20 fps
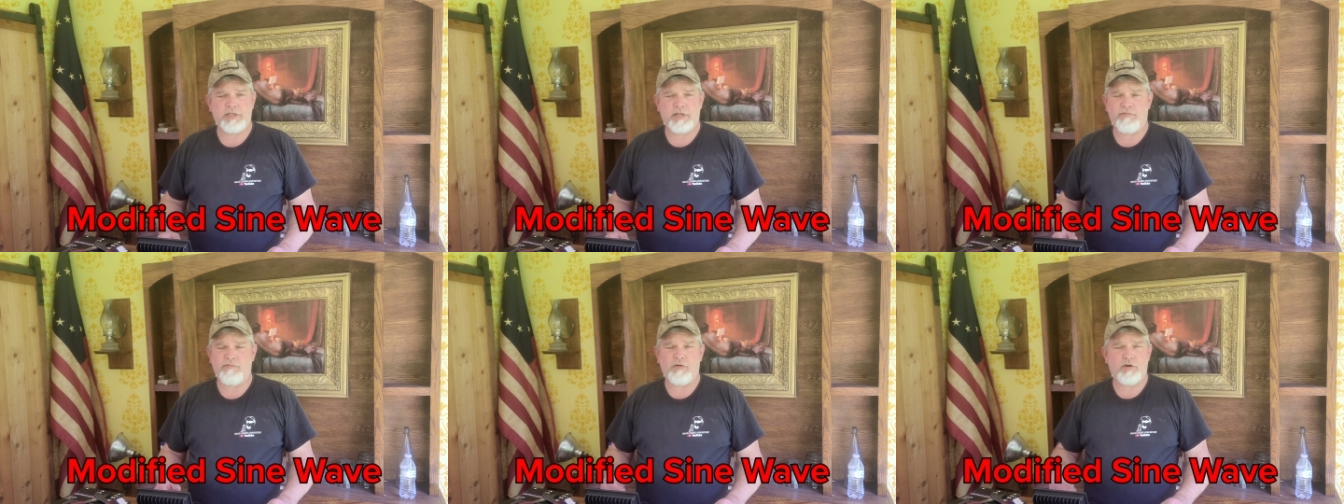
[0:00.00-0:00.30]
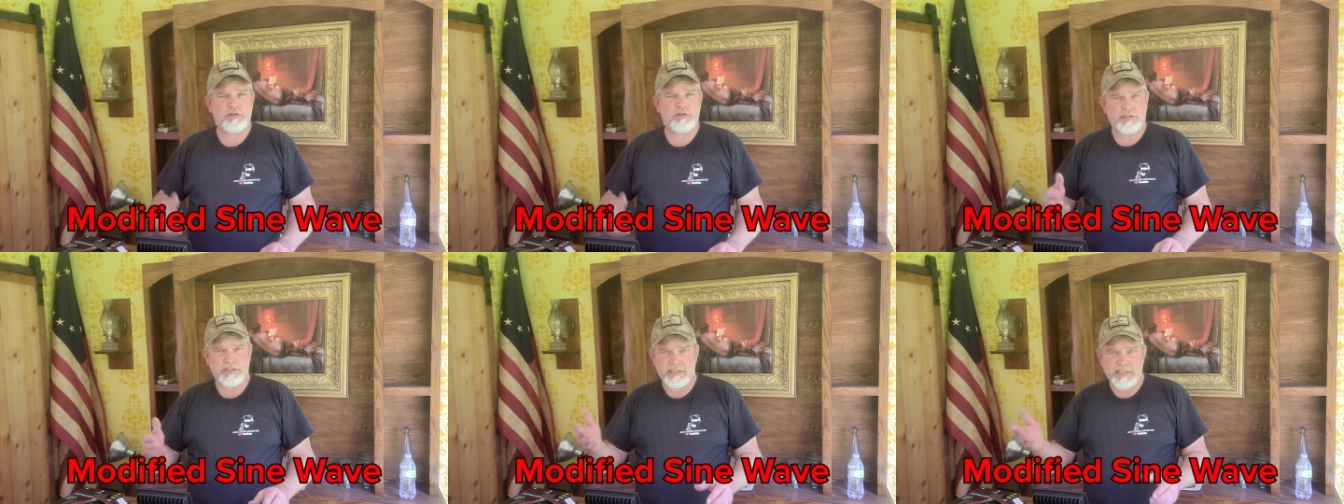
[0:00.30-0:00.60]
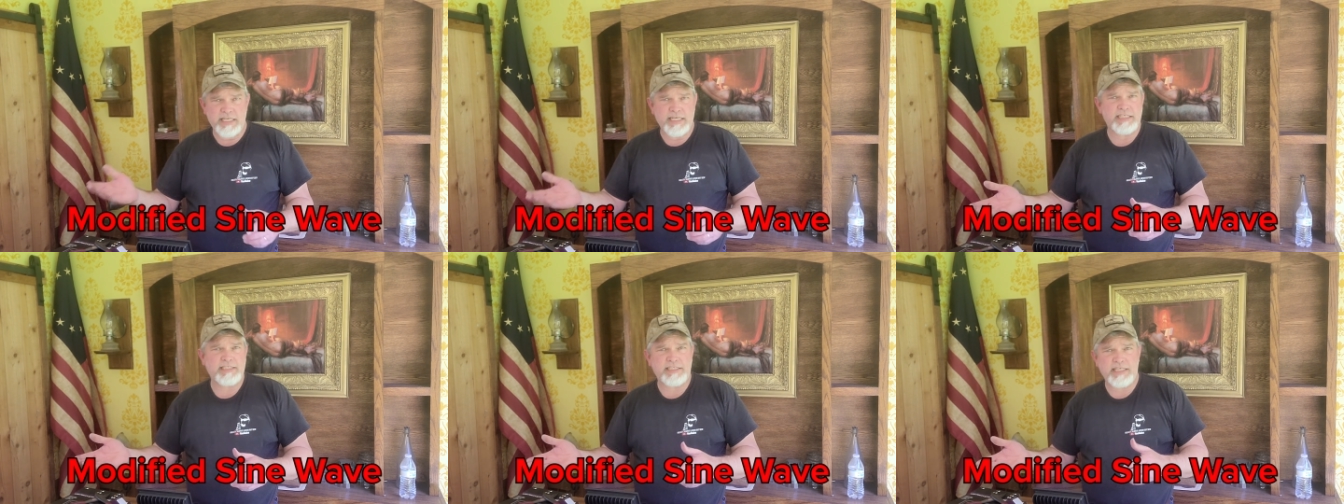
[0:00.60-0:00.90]
converts
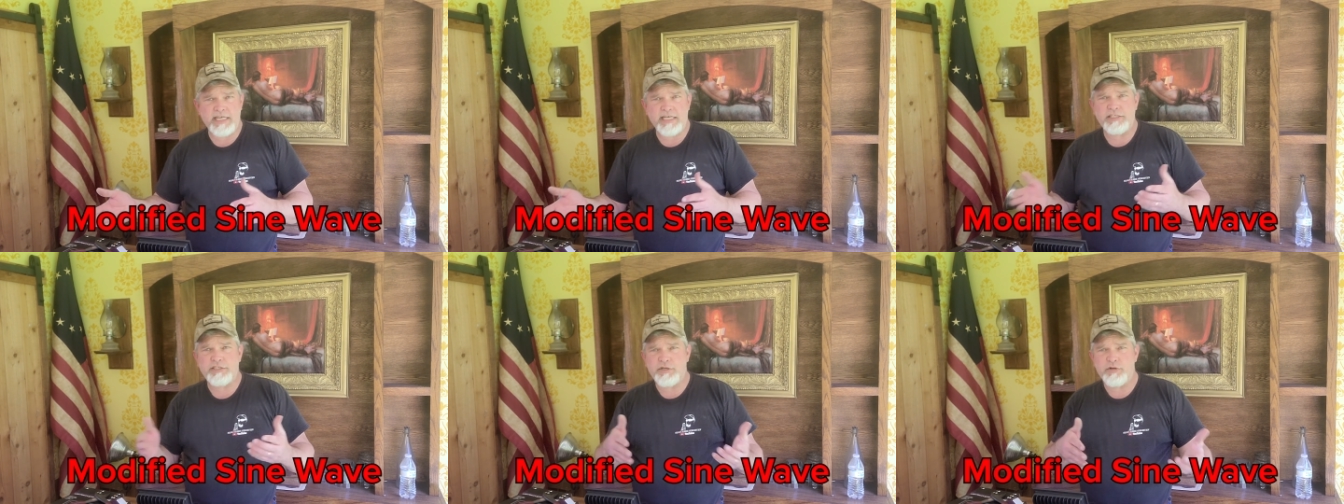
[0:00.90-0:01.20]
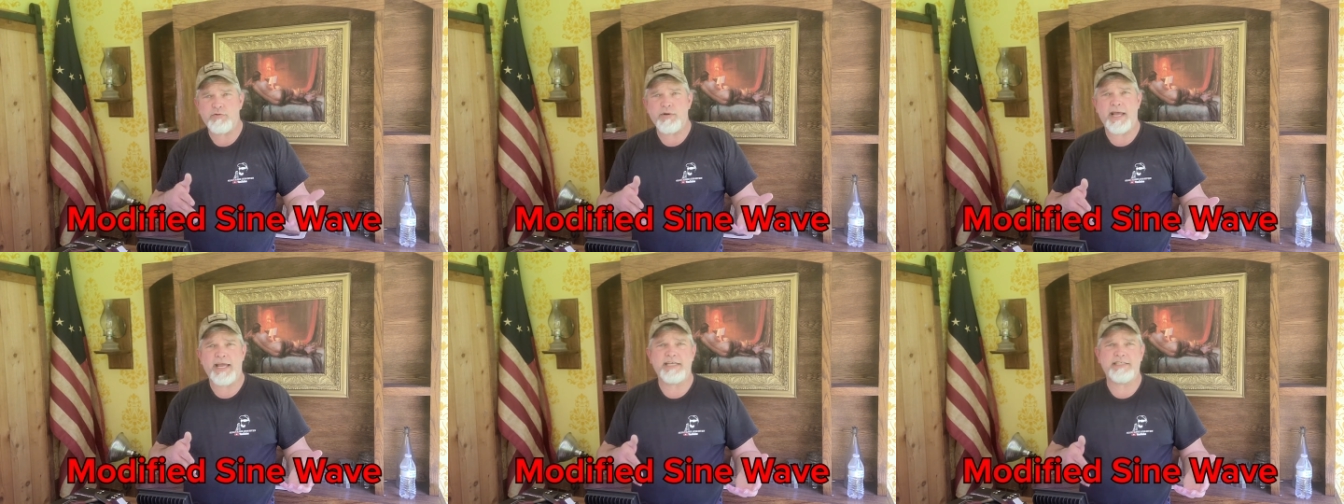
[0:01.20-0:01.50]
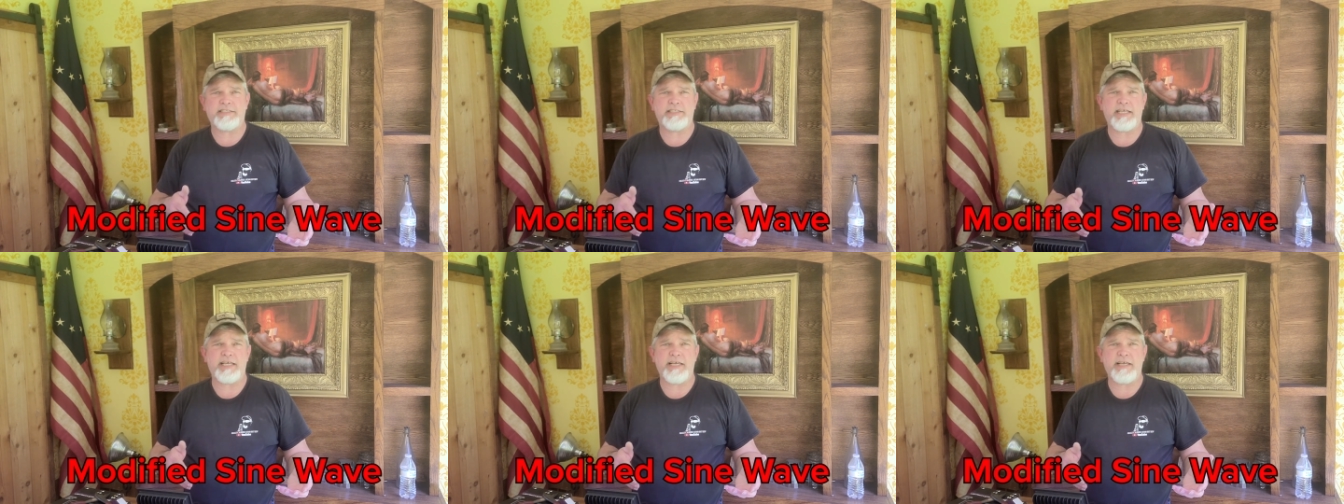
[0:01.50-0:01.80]
DC to
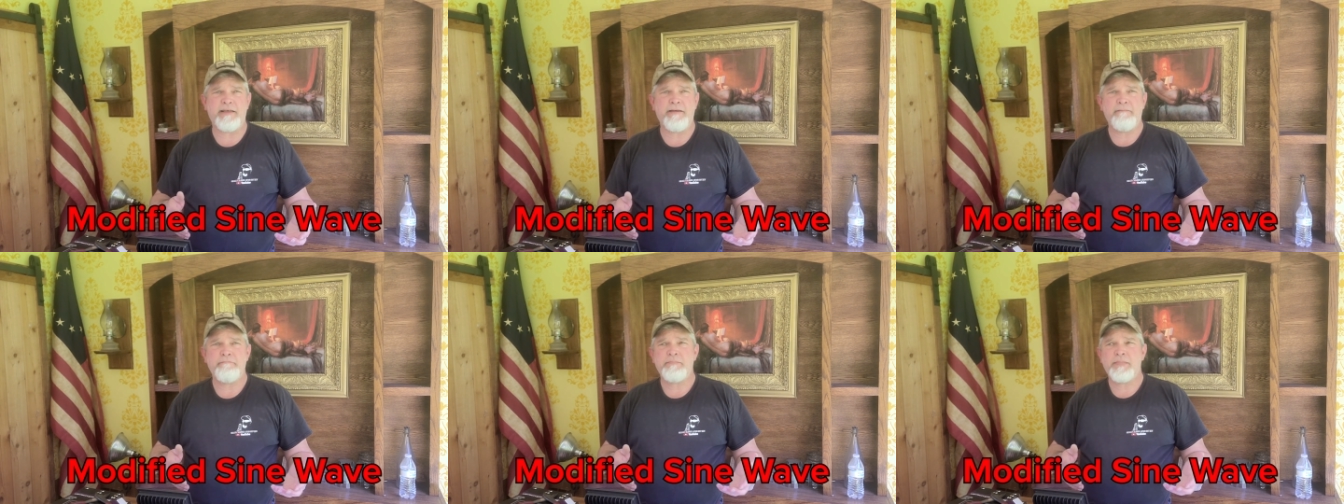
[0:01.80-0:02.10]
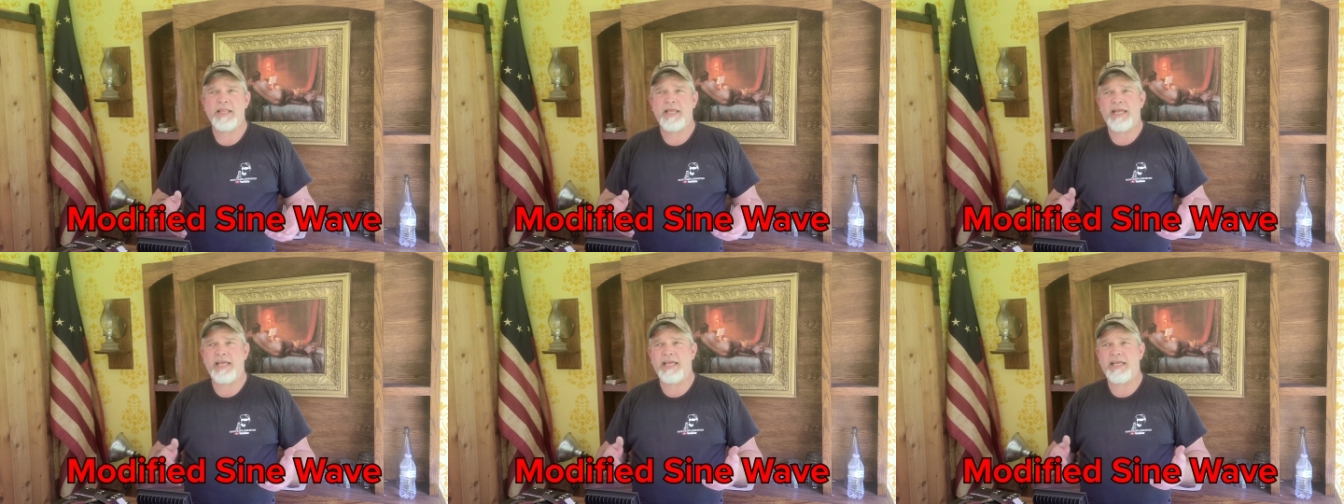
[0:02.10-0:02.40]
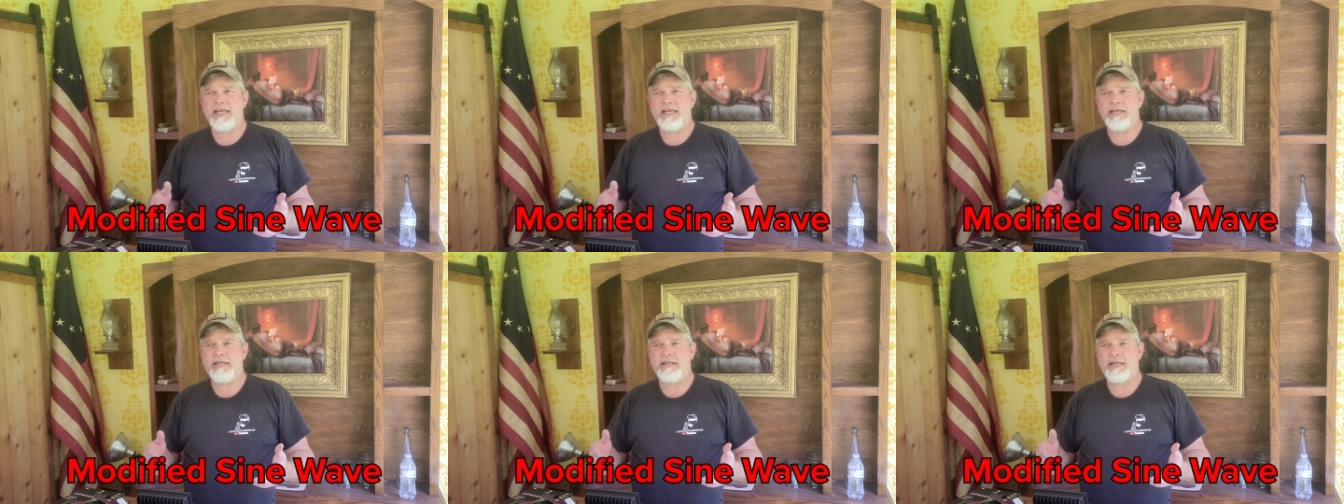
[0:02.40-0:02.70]
AC,
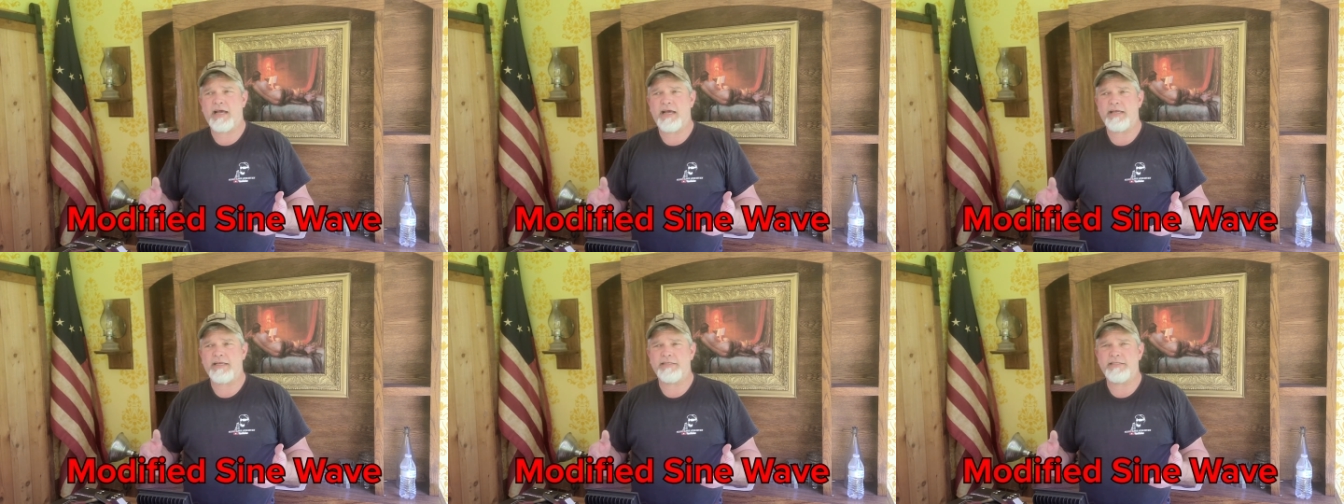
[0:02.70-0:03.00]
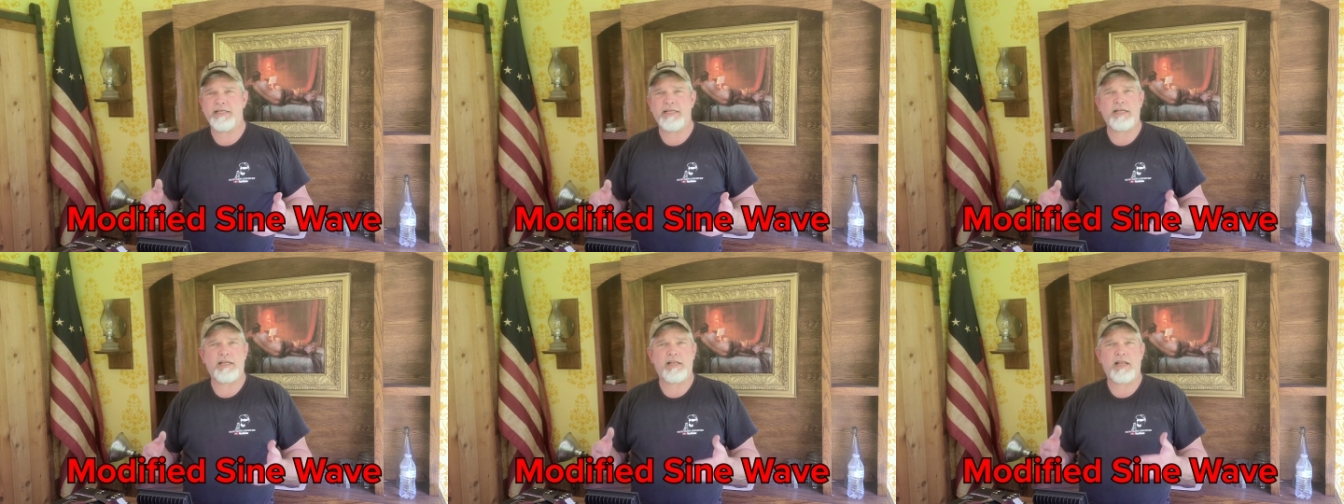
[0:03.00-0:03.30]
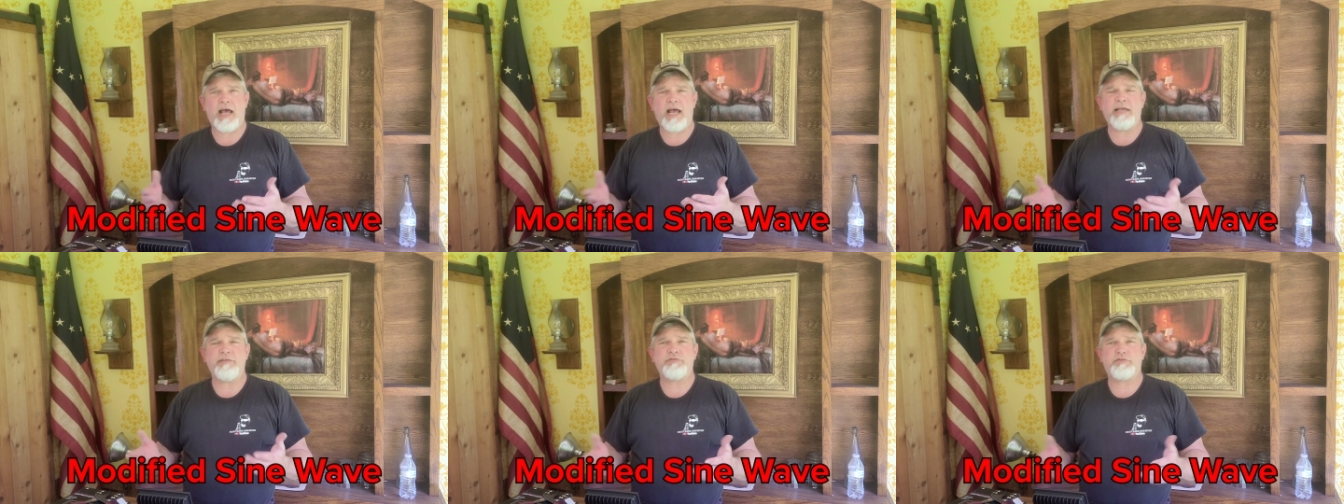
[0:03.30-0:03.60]
and I did a
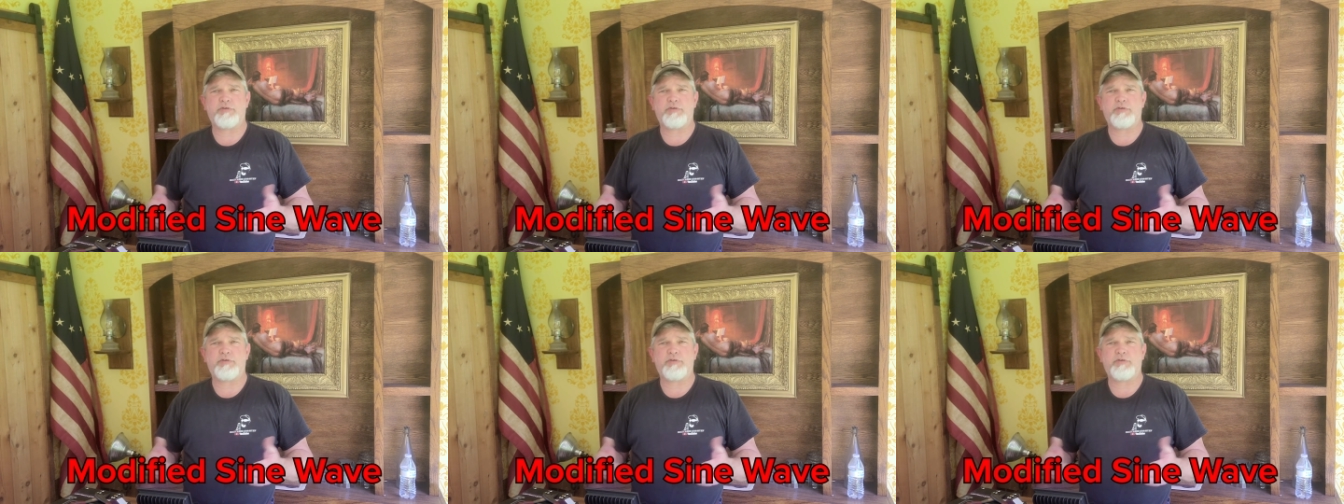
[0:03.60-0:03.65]
live